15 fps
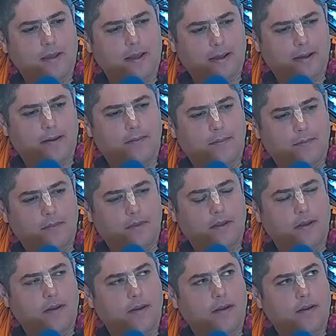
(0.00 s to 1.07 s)
of yeah. this world
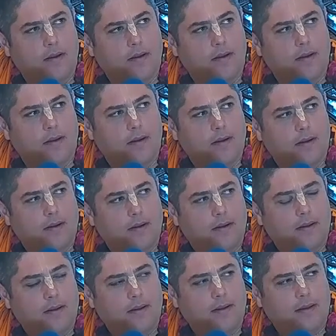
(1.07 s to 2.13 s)
when we
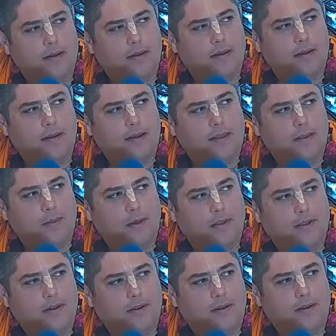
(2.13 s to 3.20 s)
have this connection. Yeah, the
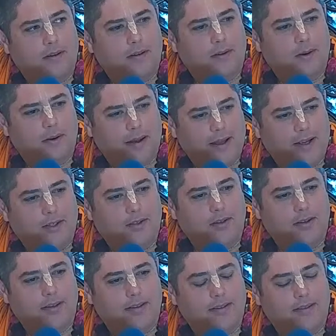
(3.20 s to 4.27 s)
material
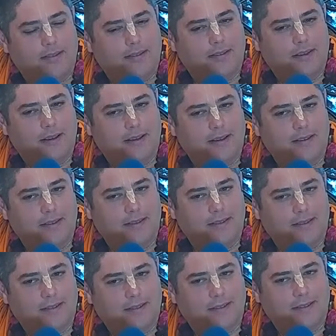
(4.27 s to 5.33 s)
creation is
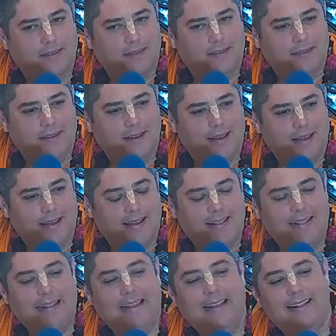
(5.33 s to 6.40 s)
is a
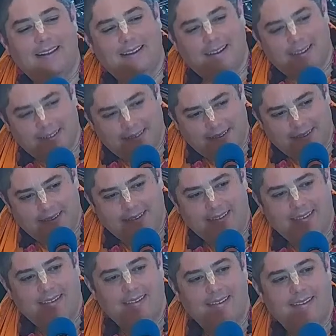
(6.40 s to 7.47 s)
leela
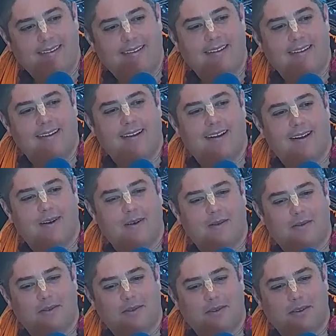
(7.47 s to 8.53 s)

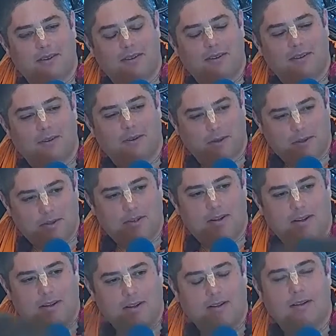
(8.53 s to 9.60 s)
of
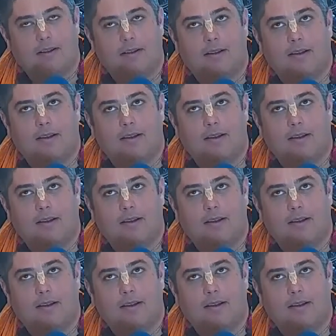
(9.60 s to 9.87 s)
Krishna.